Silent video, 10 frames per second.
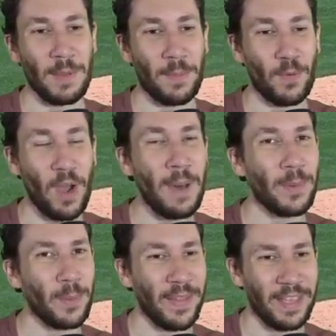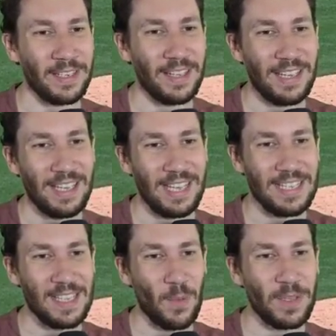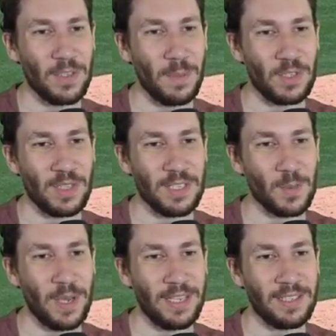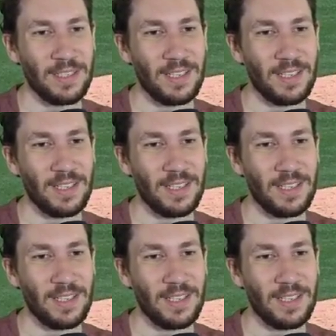The problem with it is I went too much this way